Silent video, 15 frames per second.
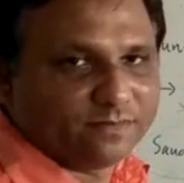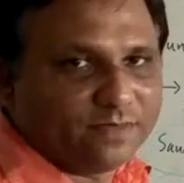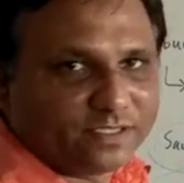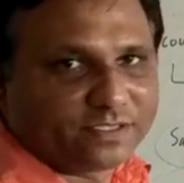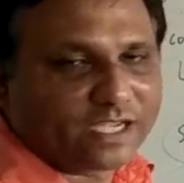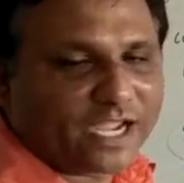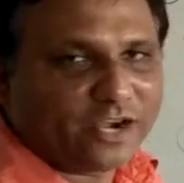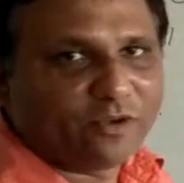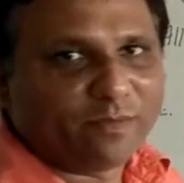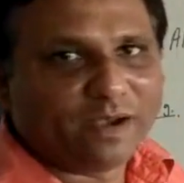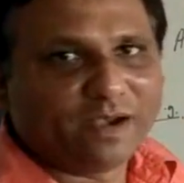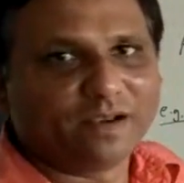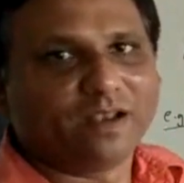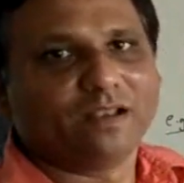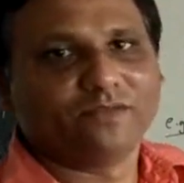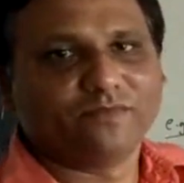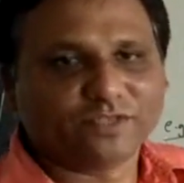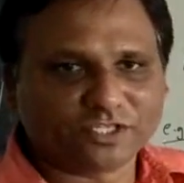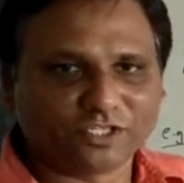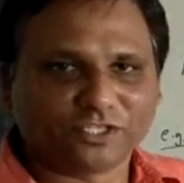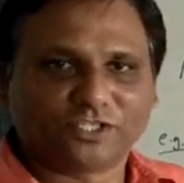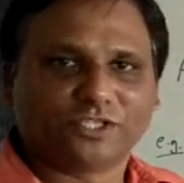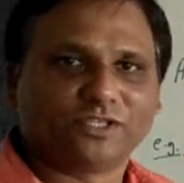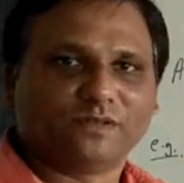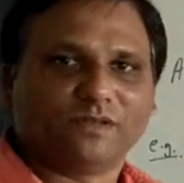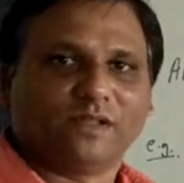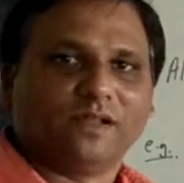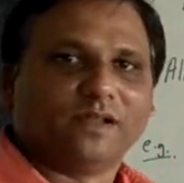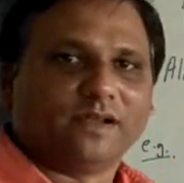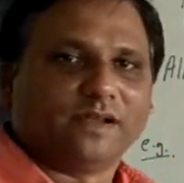it's a kind of mineral which is
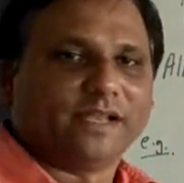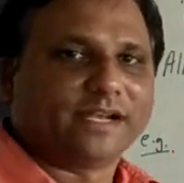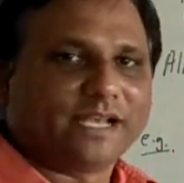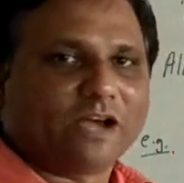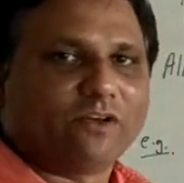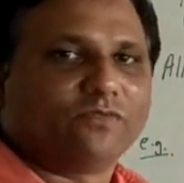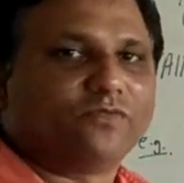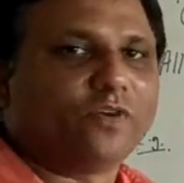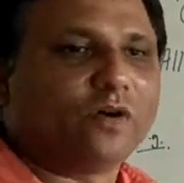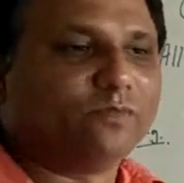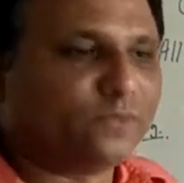taken out from